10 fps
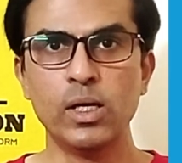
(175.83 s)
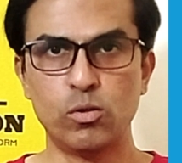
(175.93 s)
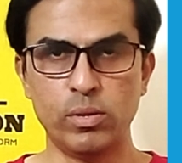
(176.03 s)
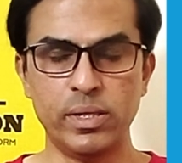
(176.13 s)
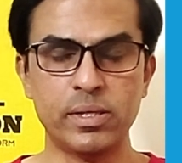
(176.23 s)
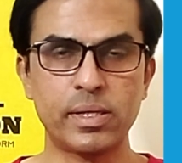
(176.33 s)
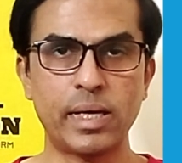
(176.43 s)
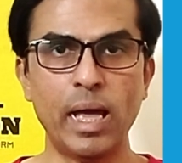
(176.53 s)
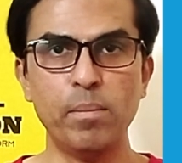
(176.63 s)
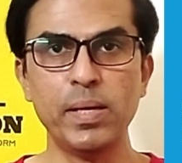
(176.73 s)
So this
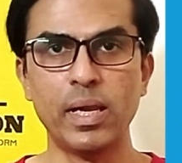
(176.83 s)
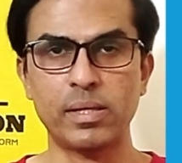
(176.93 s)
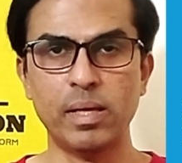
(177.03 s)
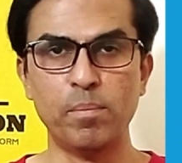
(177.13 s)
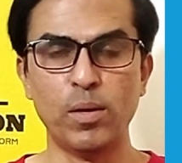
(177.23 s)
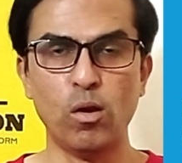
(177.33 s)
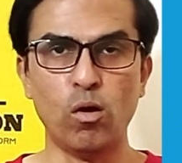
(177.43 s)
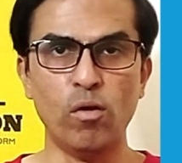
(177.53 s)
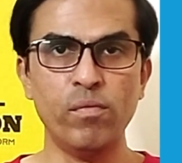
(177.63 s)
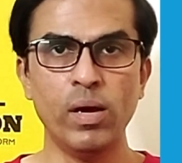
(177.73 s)
can be an example
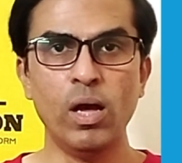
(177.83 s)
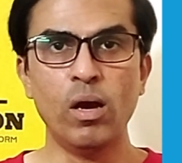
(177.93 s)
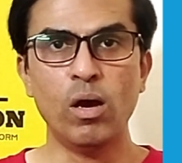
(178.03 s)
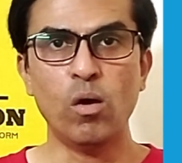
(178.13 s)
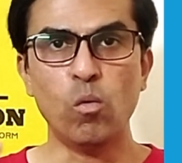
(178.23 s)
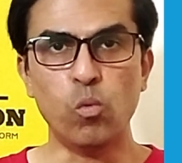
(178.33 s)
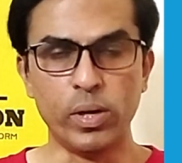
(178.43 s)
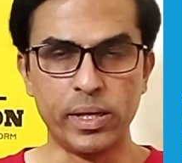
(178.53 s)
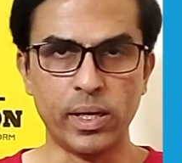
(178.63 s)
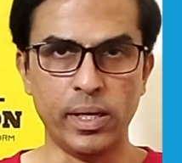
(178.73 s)
of
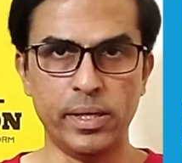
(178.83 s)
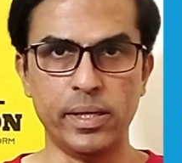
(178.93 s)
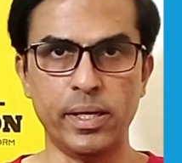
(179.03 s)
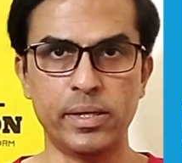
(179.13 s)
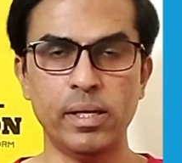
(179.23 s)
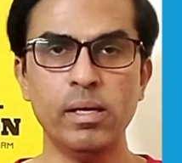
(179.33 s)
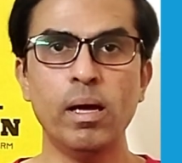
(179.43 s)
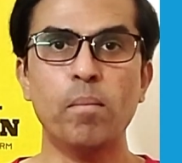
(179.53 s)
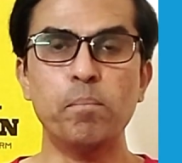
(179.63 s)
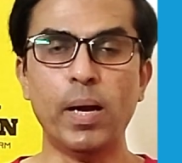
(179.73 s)
vertical integration,
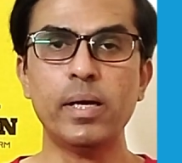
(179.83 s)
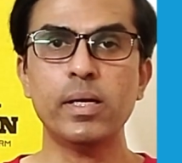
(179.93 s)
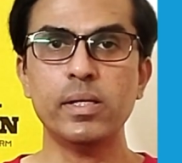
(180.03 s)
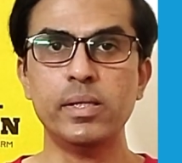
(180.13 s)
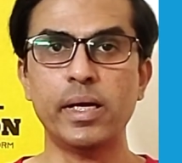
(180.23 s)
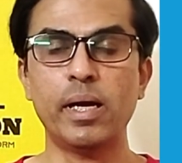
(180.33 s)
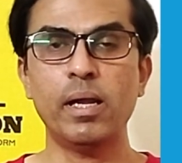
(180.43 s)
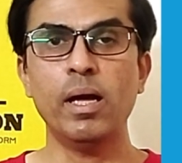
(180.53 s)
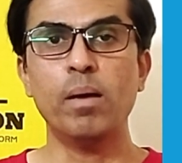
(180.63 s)
but their